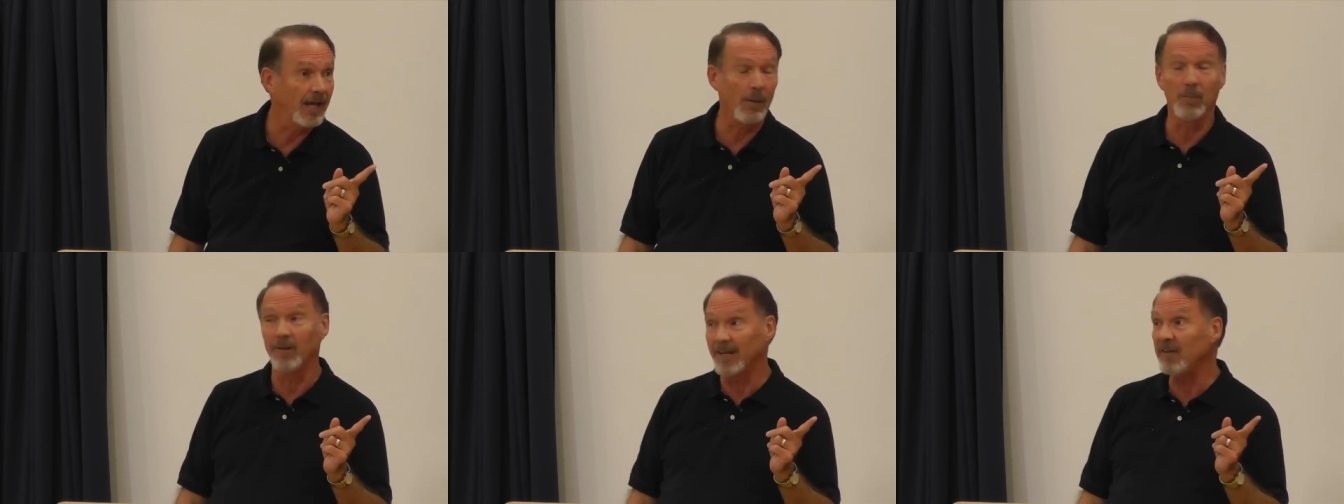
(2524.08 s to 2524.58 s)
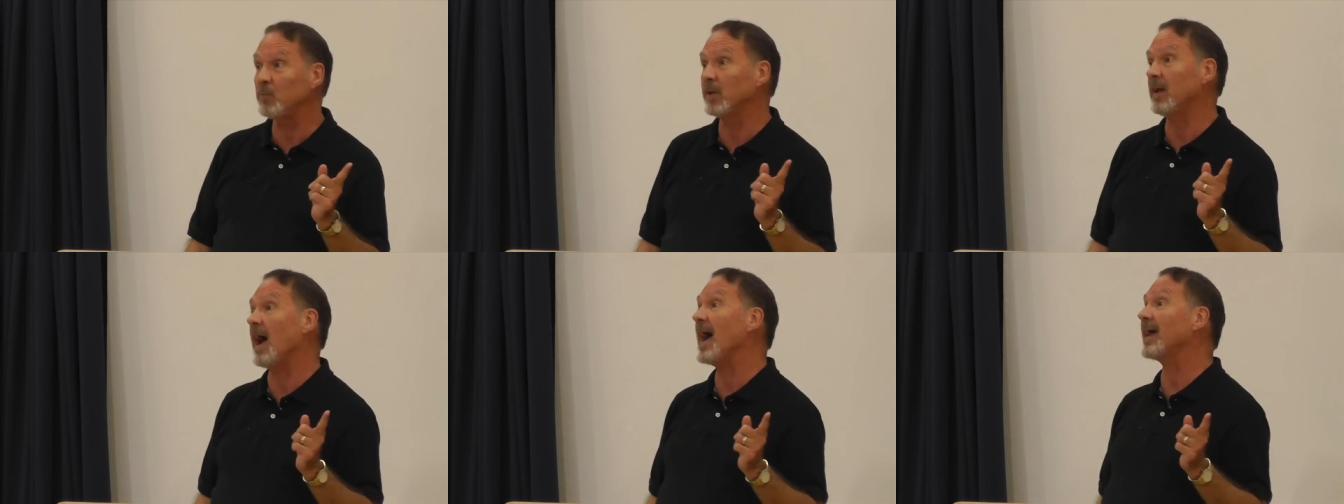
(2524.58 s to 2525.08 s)
Now, believe
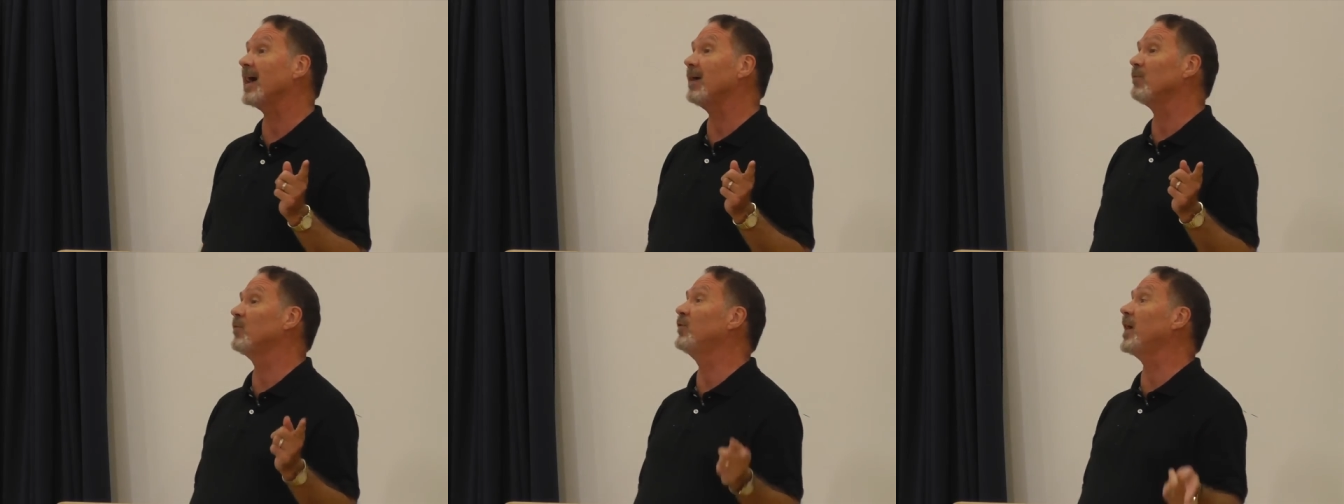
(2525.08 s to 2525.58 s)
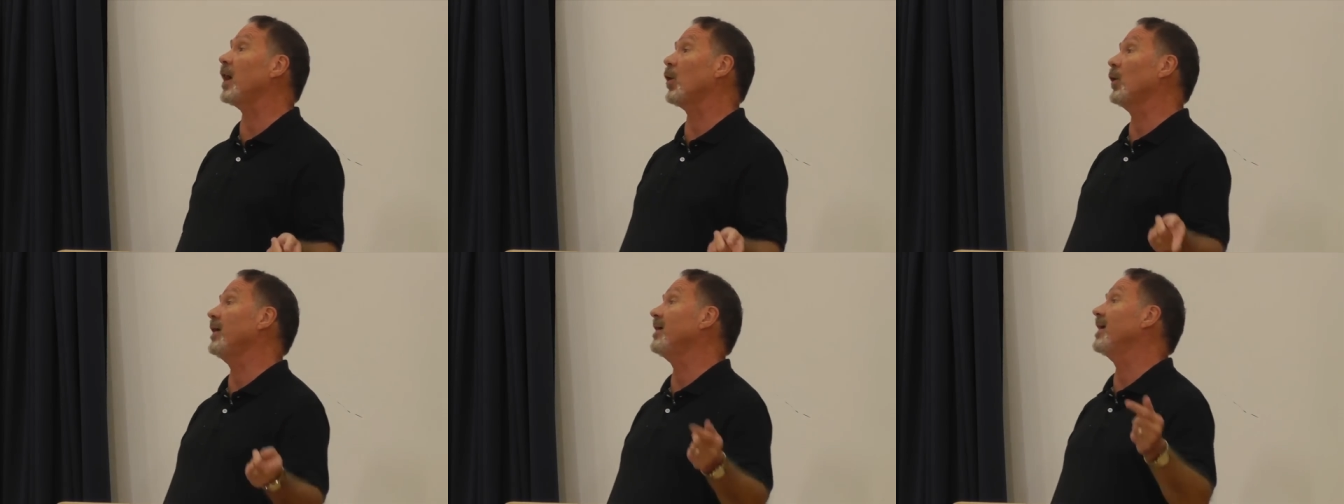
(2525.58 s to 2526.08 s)
me, I got
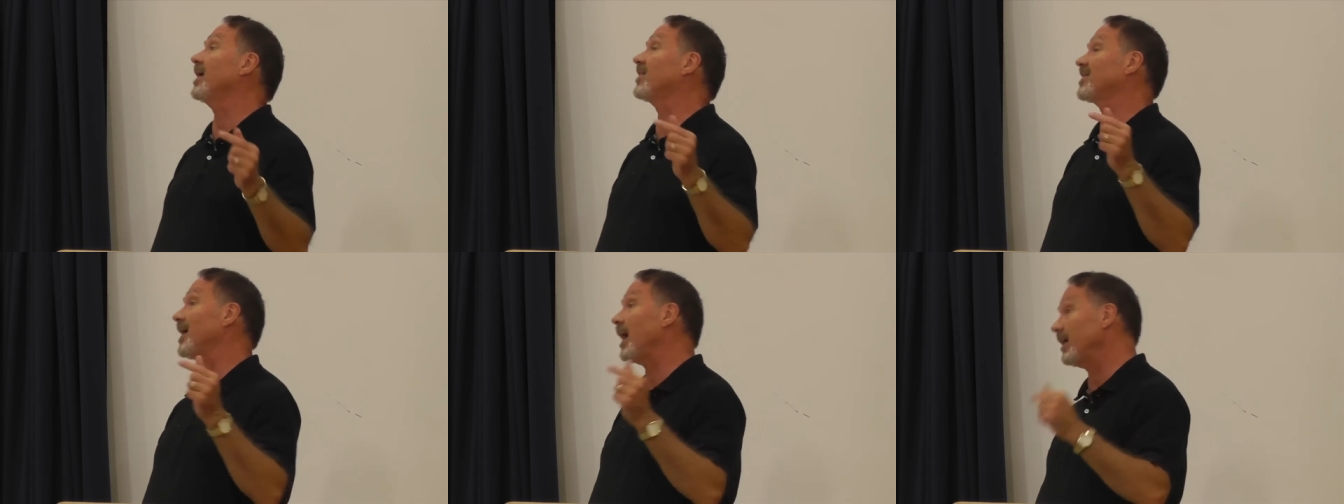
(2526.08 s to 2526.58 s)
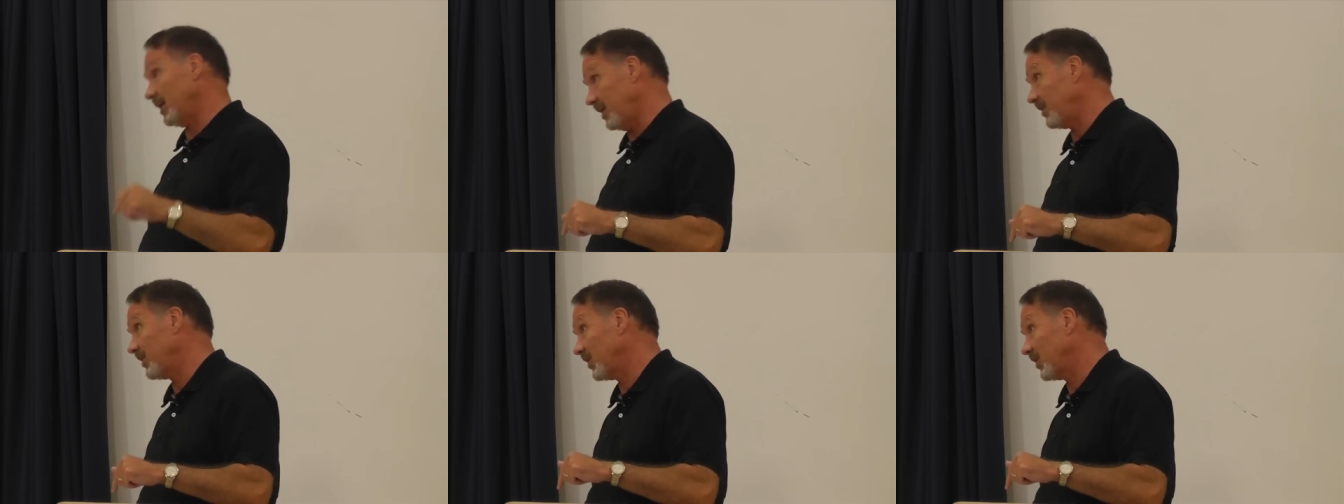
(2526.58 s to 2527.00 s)
very excited.